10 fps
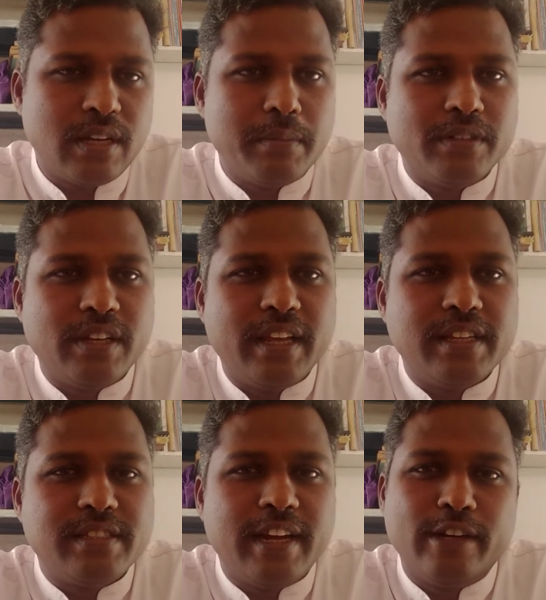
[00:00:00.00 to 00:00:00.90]
Number 3
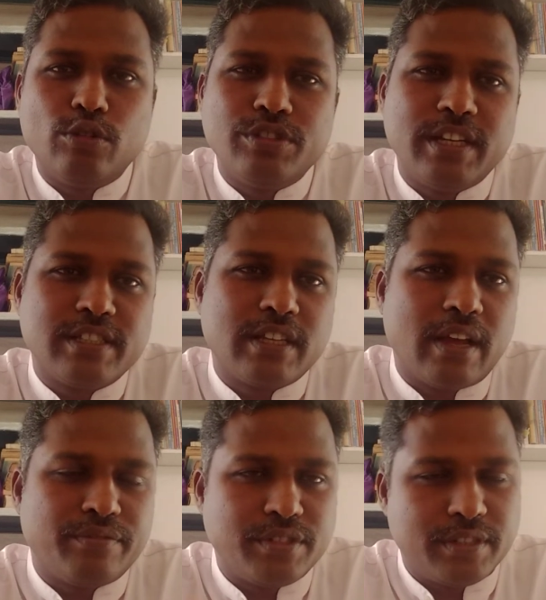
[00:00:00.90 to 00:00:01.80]
is heterogeneous
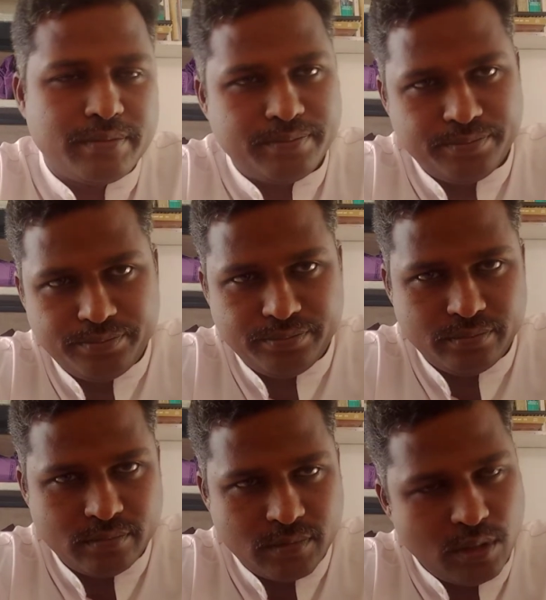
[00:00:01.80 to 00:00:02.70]
graft.
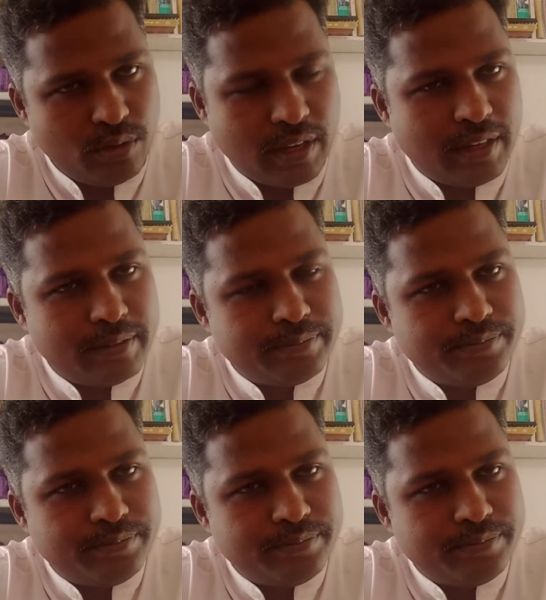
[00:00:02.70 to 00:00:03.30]
Okay.